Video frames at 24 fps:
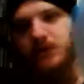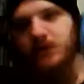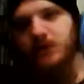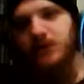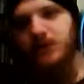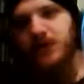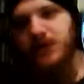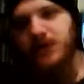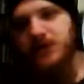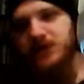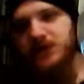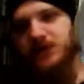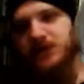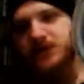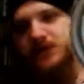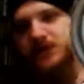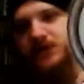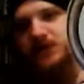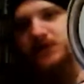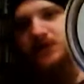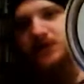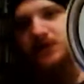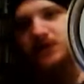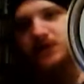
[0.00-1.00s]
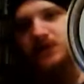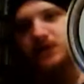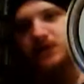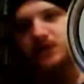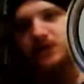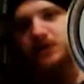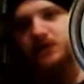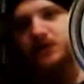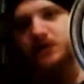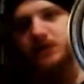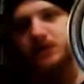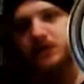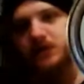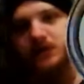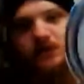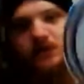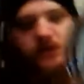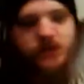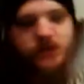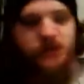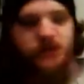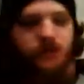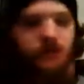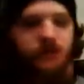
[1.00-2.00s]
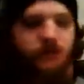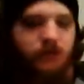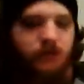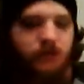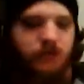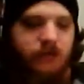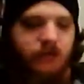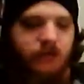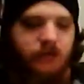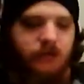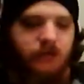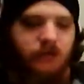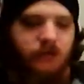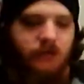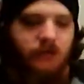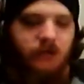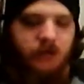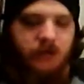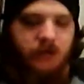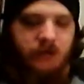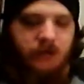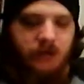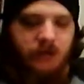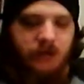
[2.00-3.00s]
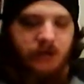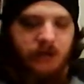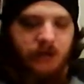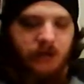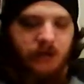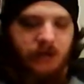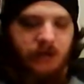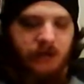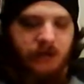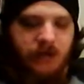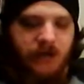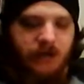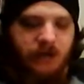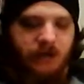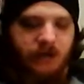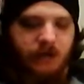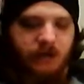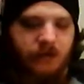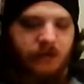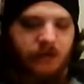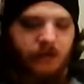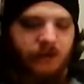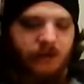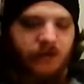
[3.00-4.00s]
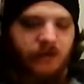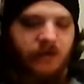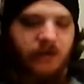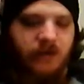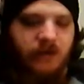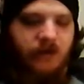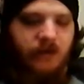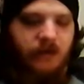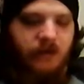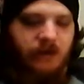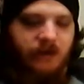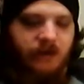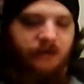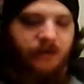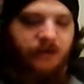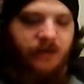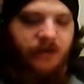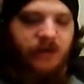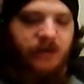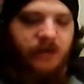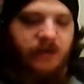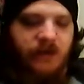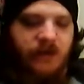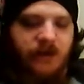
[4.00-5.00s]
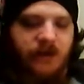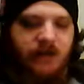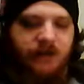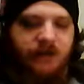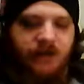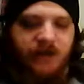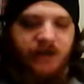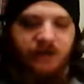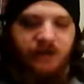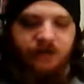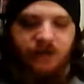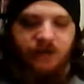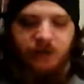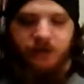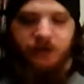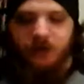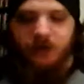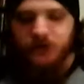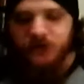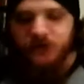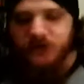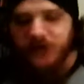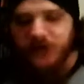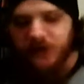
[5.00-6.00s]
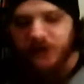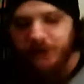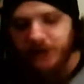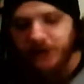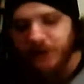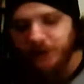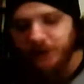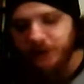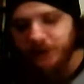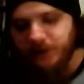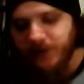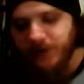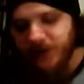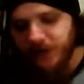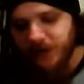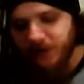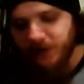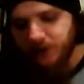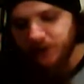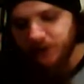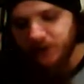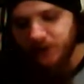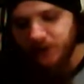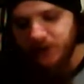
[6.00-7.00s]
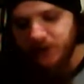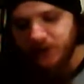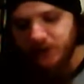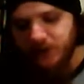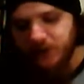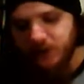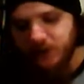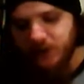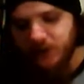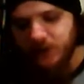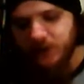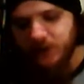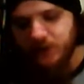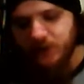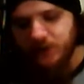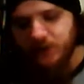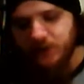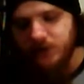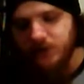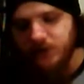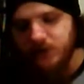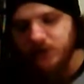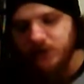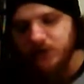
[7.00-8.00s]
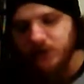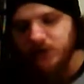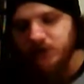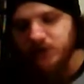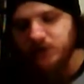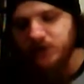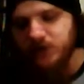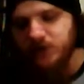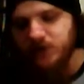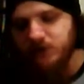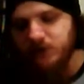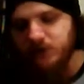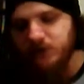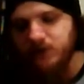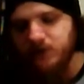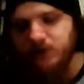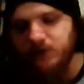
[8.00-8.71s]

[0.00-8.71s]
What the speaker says: this. So yeah, I finally have every Pearl Jam album now. So